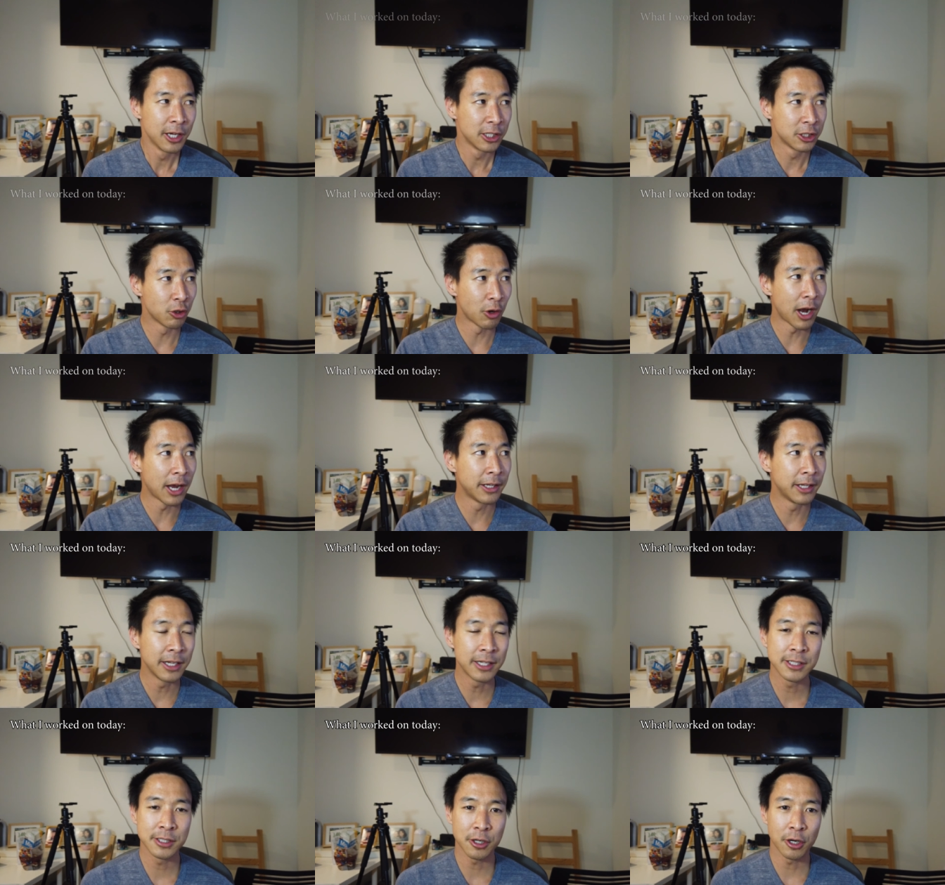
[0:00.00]
So I
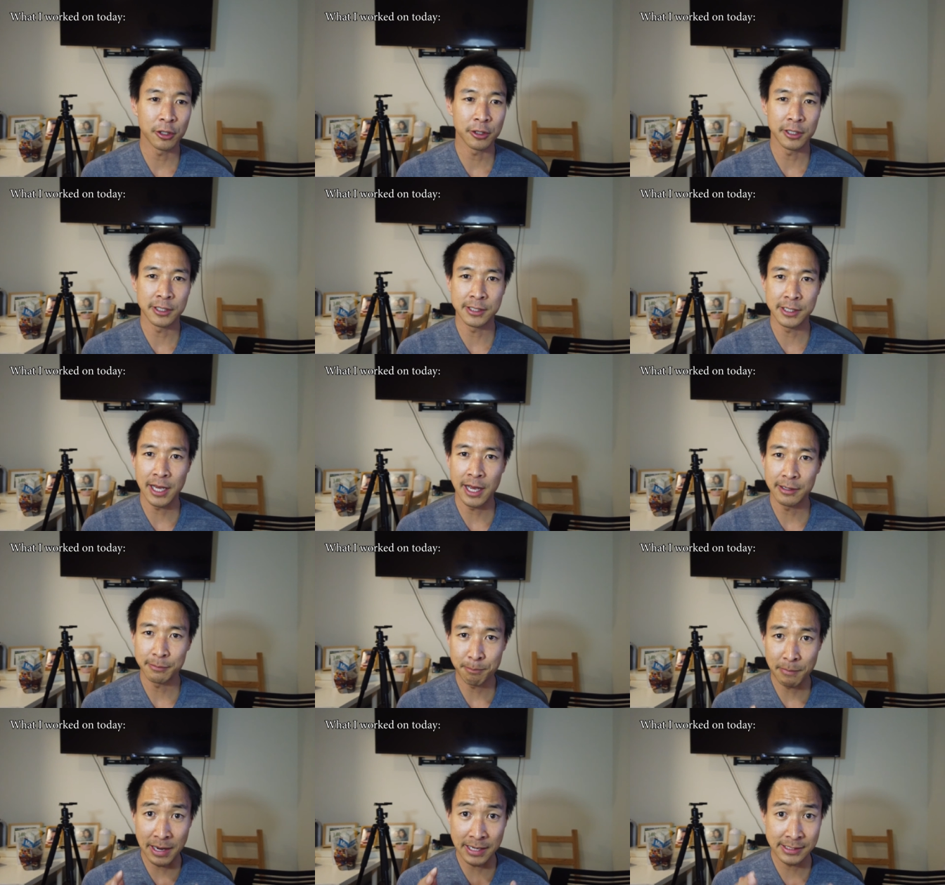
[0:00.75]
did start the
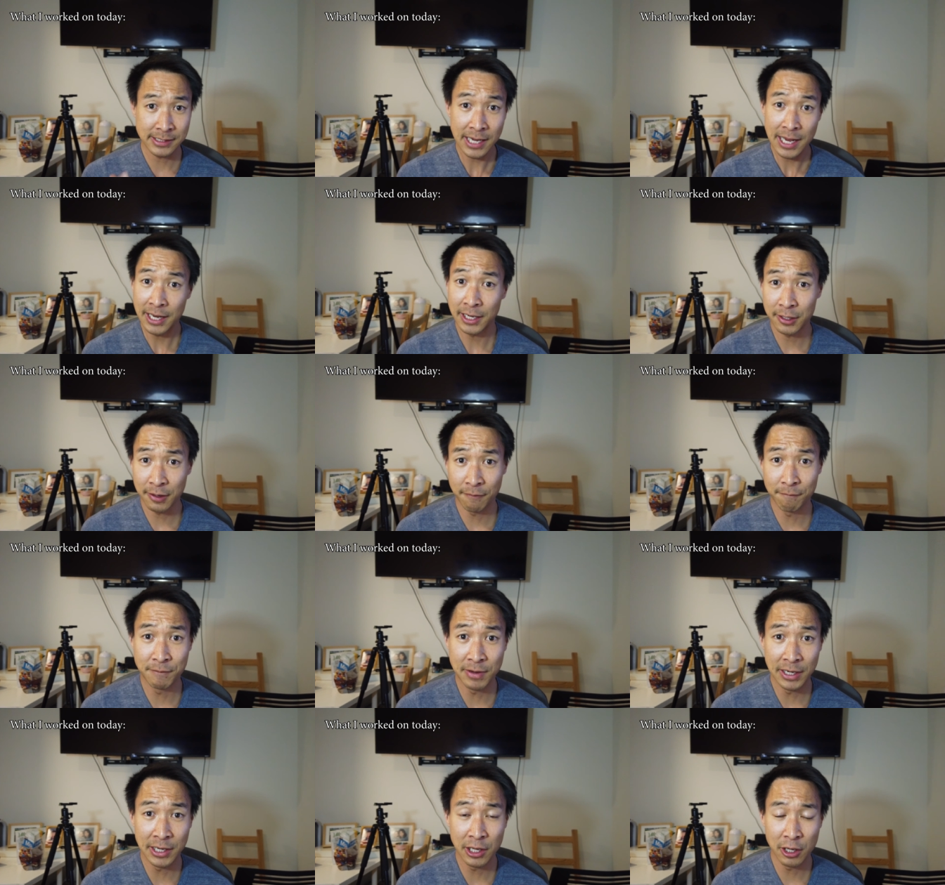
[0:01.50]
sat my sciatica
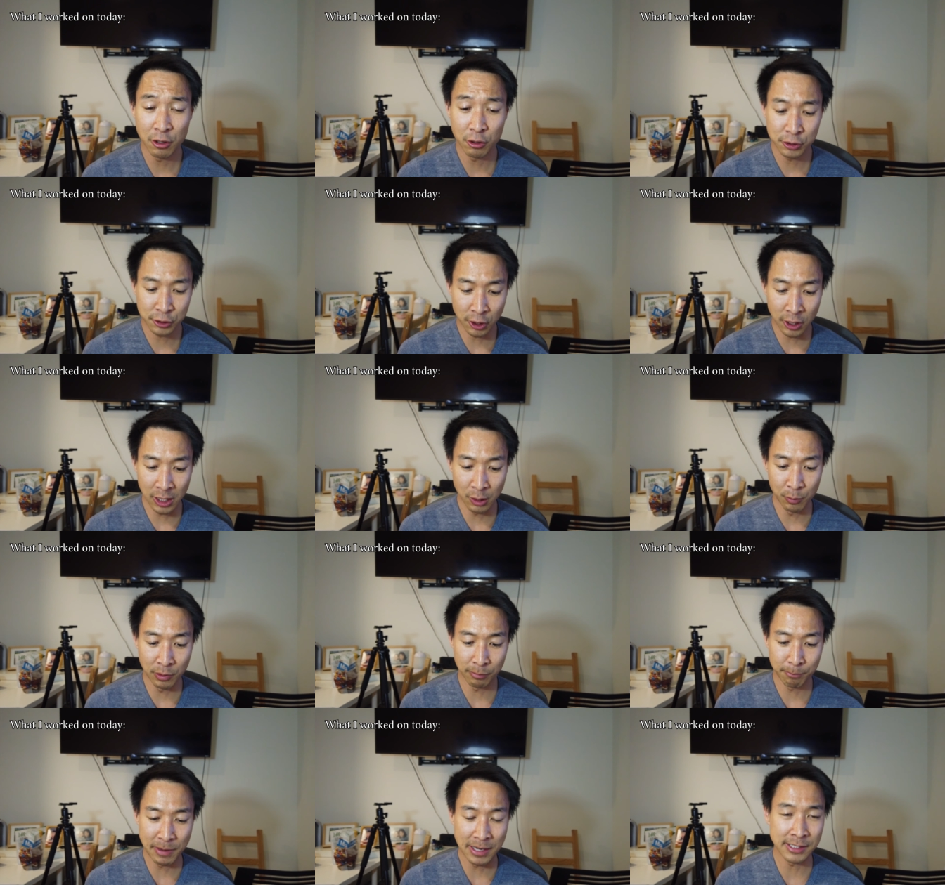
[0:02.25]
video, starting
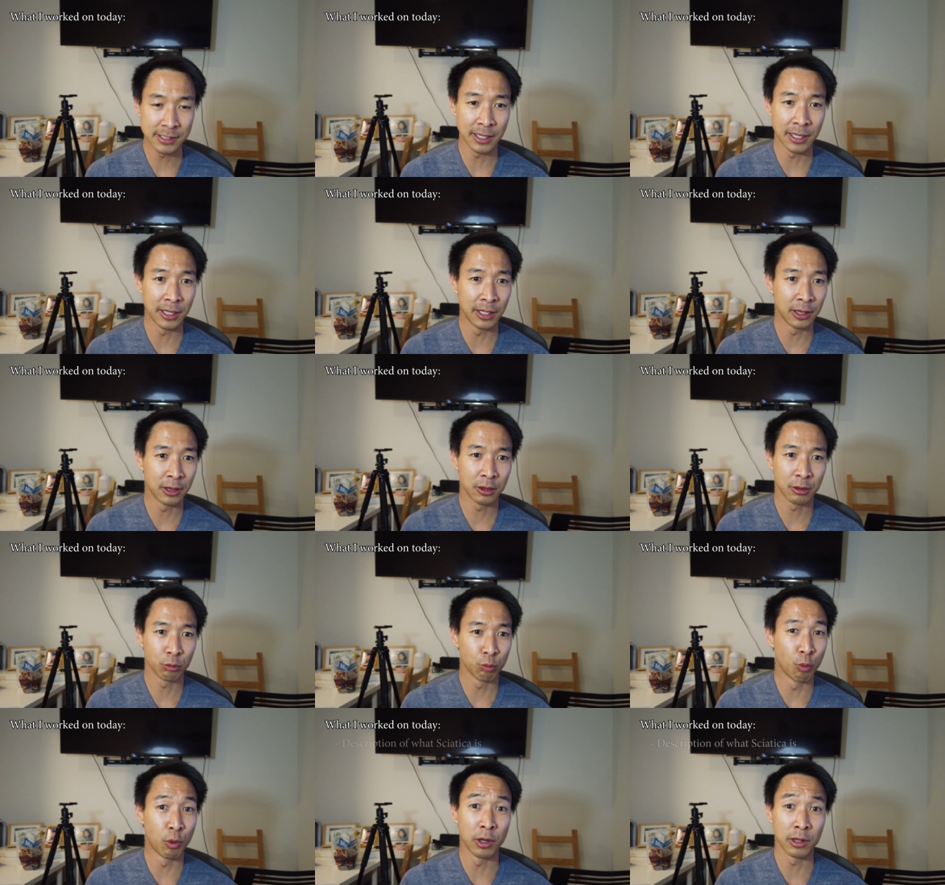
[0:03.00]
with basically
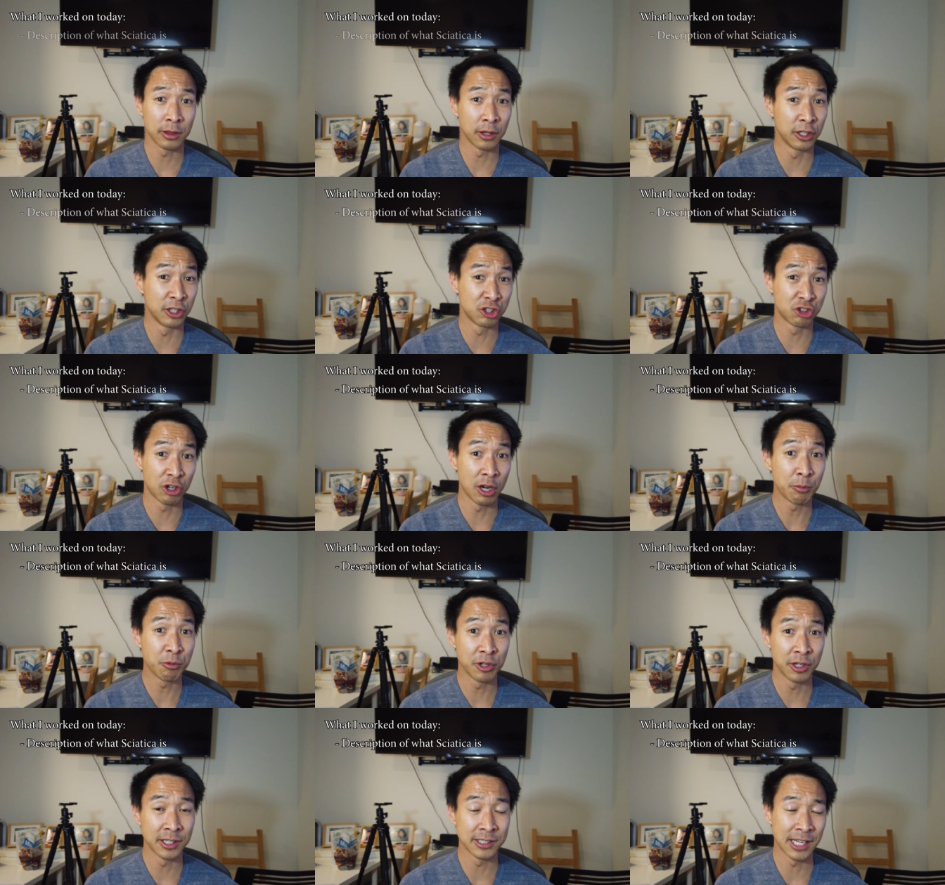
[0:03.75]
what the
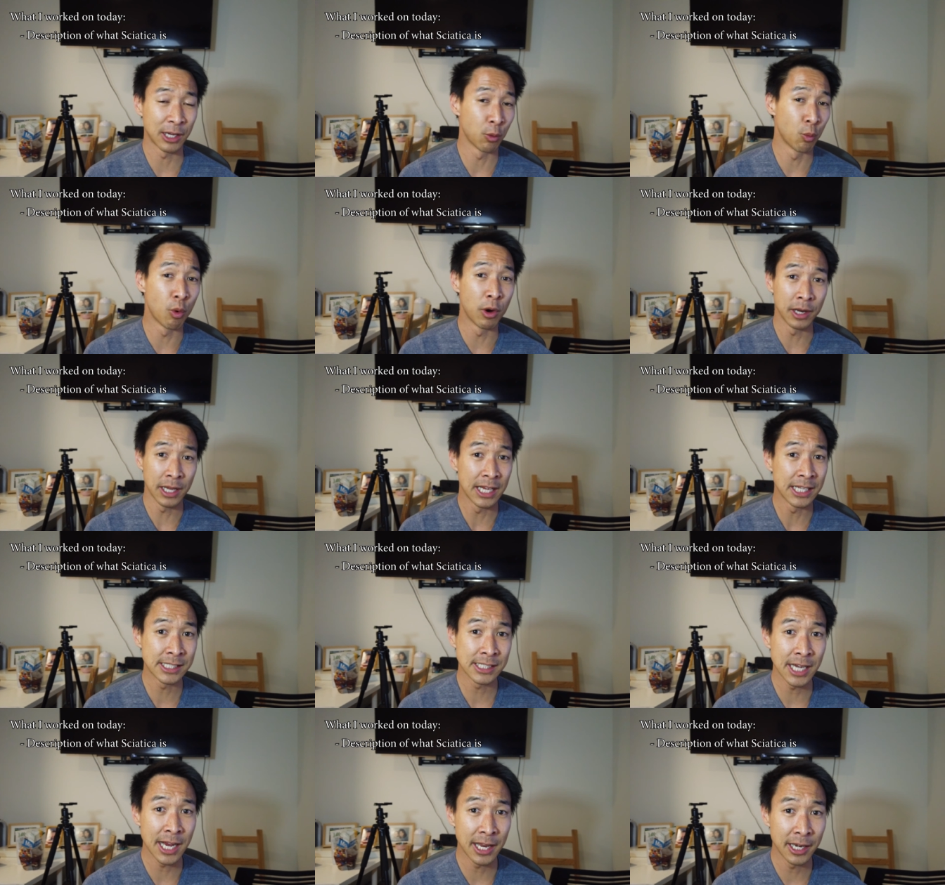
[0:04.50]
description is, like what
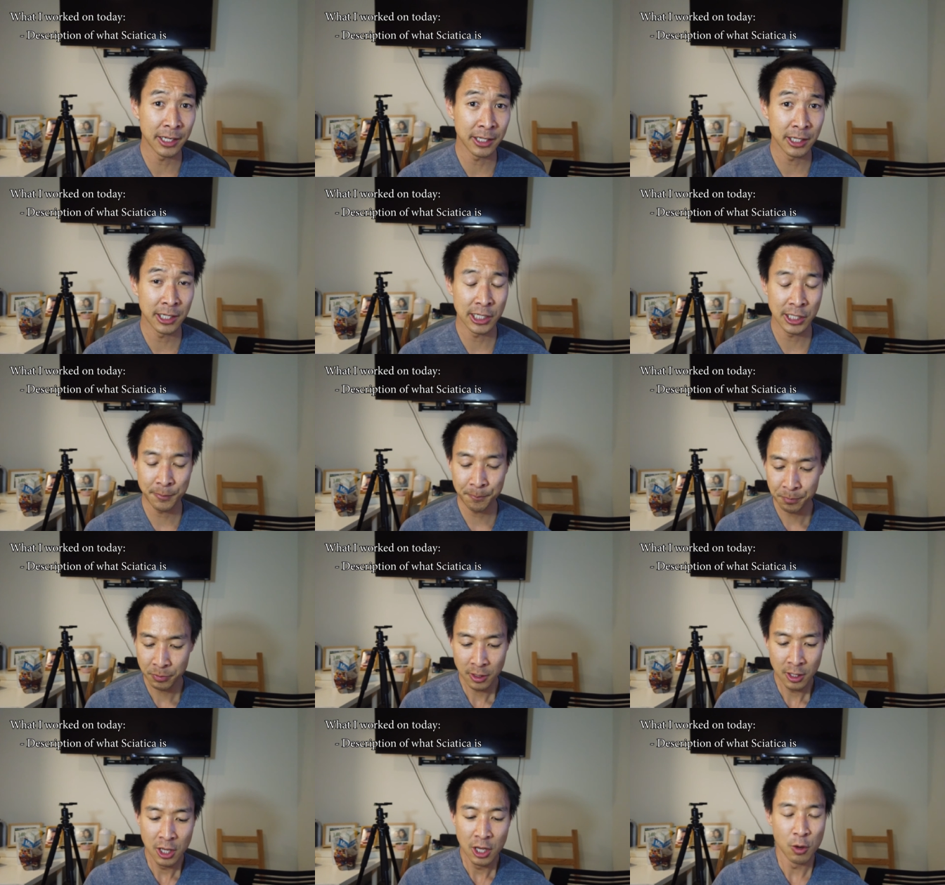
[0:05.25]
is sciatica,